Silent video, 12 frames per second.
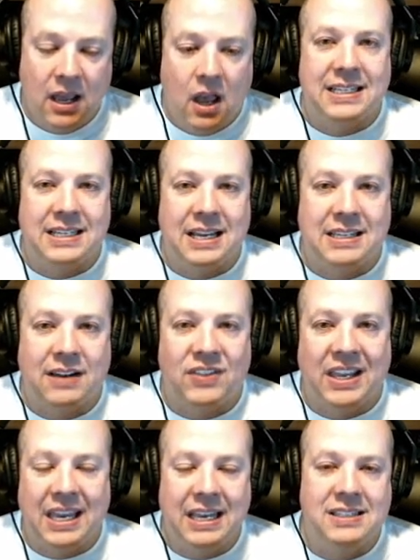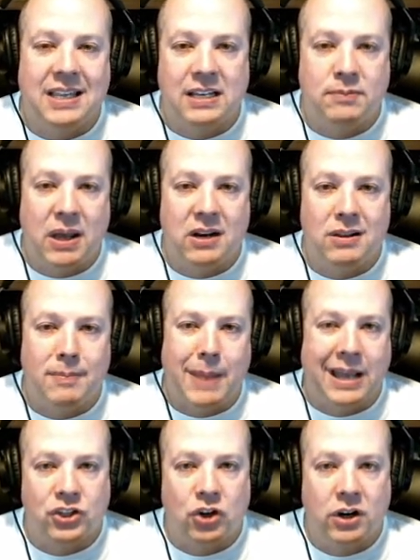It does have the king-size bed in the
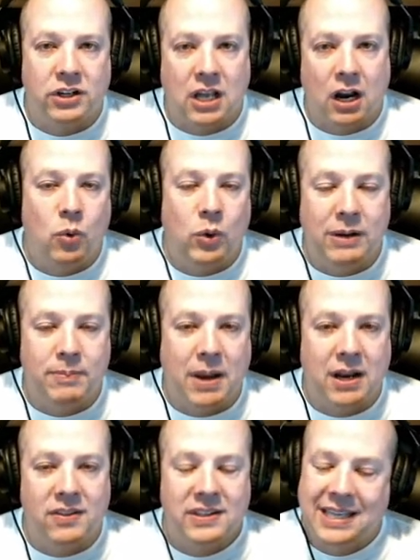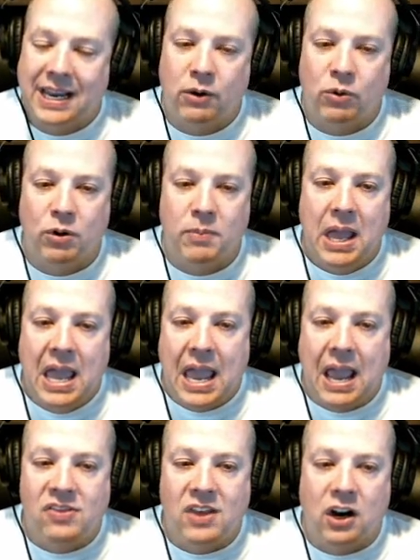master. It's got a queen bed in the second room
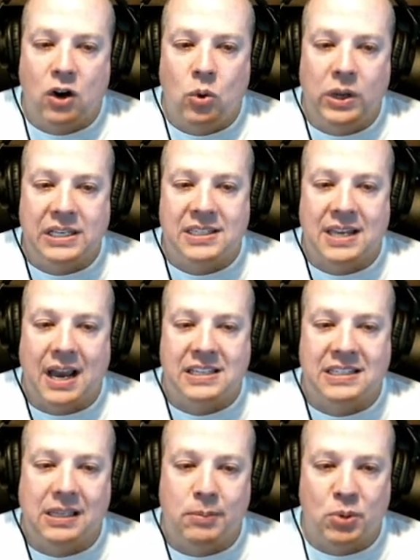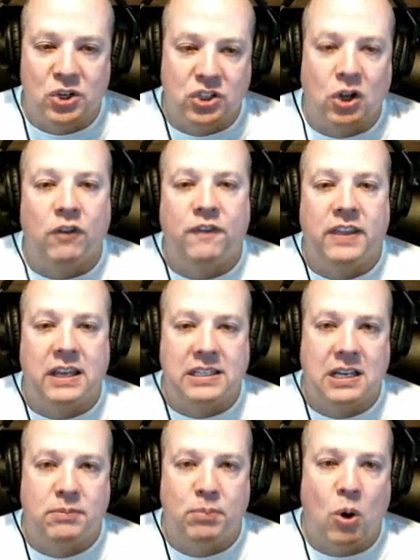and then a queen-size sleeper sofa that
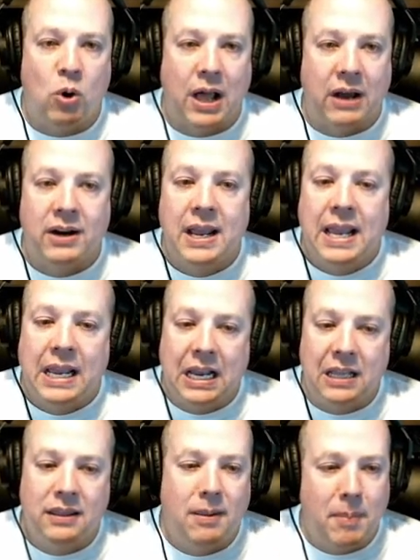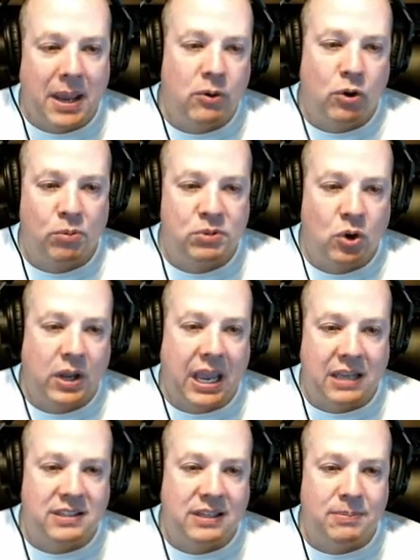does pull out in the main room. So it
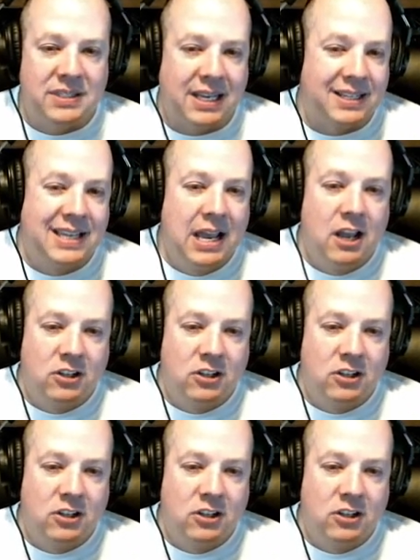can't sleep six.